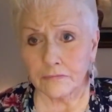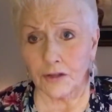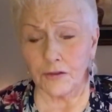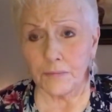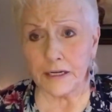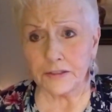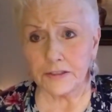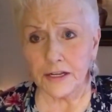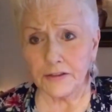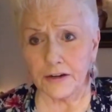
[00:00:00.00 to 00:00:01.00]
The biggest
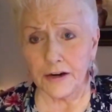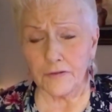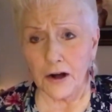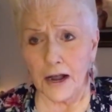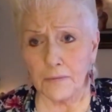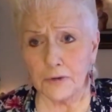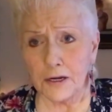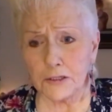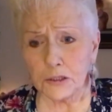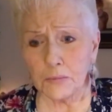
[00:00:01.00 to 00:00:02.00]
thing that ever happened to
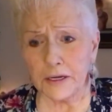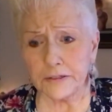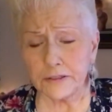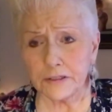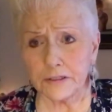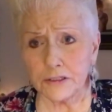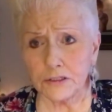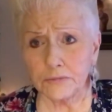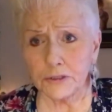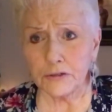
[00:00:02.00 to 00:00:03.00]
us, the biggest
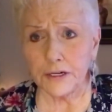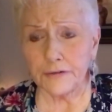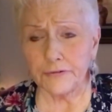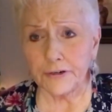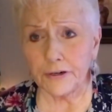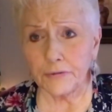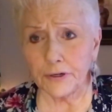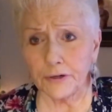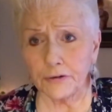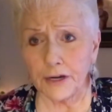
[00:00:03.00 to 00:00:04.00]
decision, was trying to figure out where
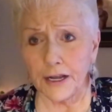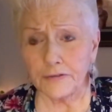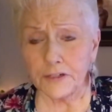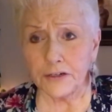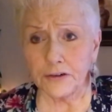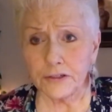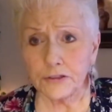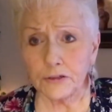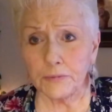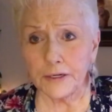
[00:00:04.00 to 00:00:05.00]
to go to have dinner because
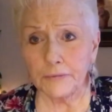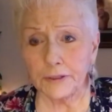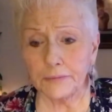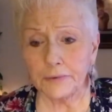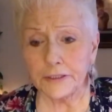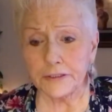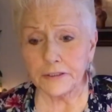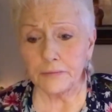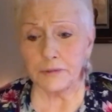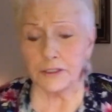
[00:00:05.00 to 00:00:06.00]
nobody wanted to place
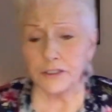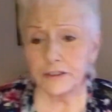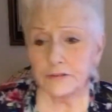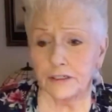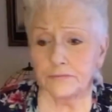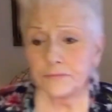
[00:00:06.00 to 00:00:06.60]
an opinion